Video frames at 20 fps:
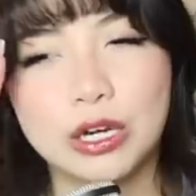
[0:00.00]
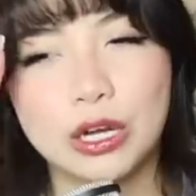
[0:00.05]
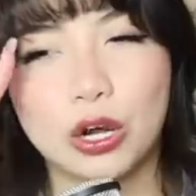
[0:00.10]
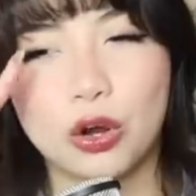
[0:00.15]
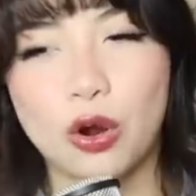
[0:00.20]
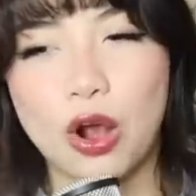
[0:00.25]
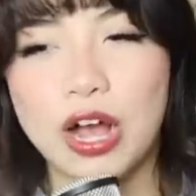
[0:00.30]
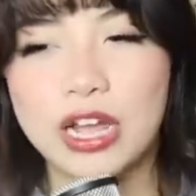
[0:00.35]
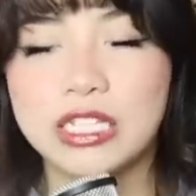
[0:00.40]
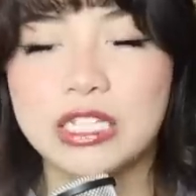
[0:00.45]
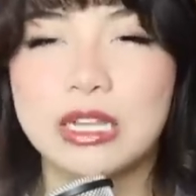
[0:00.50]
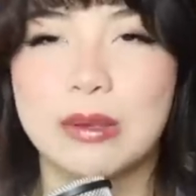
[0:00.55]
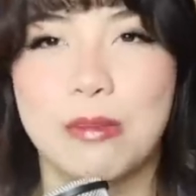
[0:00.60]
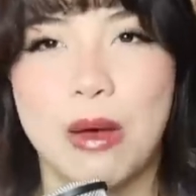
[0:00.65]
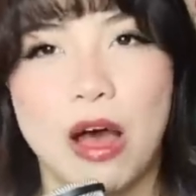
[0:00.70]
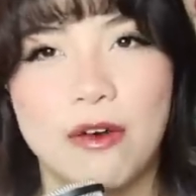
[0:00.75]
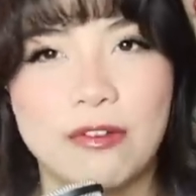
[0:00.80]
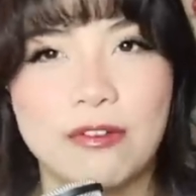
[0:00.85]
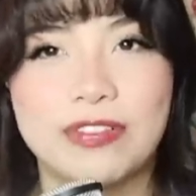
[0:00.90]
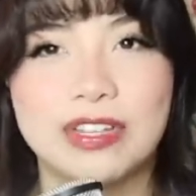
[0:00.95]
gonna cross him
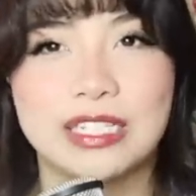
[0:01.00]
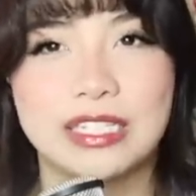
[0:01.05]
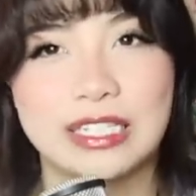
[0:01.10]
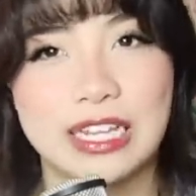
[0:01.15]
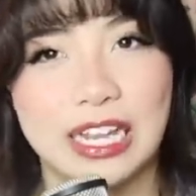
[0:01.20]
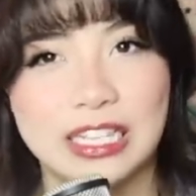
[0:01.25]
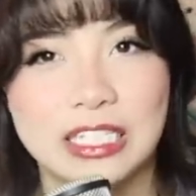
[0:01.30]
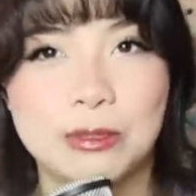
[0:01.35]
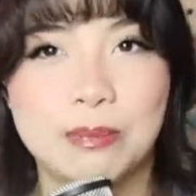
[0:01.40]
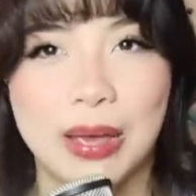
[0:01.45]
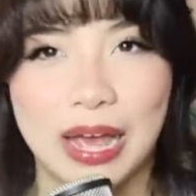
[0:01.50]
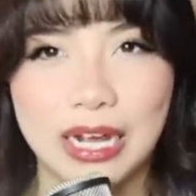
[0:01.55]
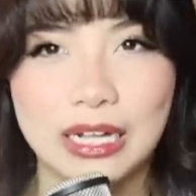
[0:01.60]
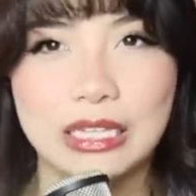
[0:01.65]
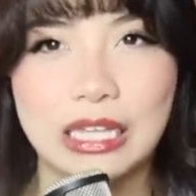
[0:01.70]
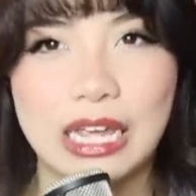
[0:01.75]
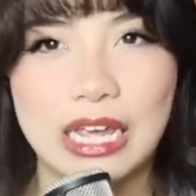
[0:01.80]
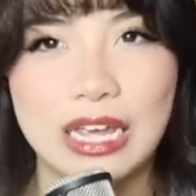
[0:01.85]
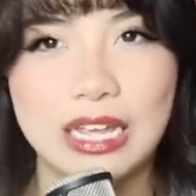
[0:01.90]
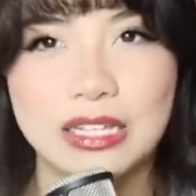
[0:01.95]
off of his
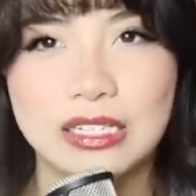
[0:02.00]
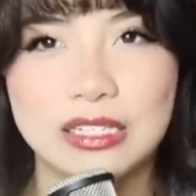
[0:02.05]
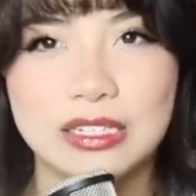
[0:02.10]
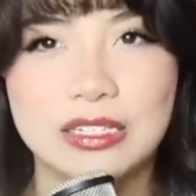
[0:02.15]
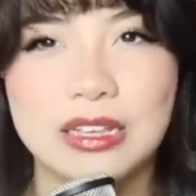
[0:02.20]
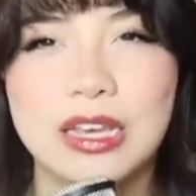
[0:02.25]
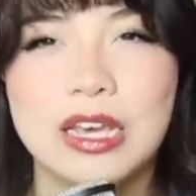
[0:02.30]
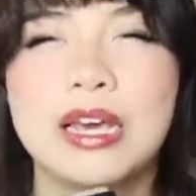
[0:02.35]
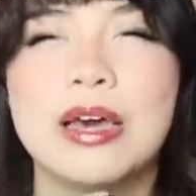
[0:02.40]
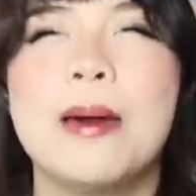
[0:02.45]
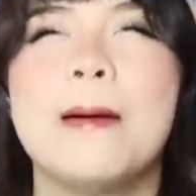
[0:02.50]
suspect list.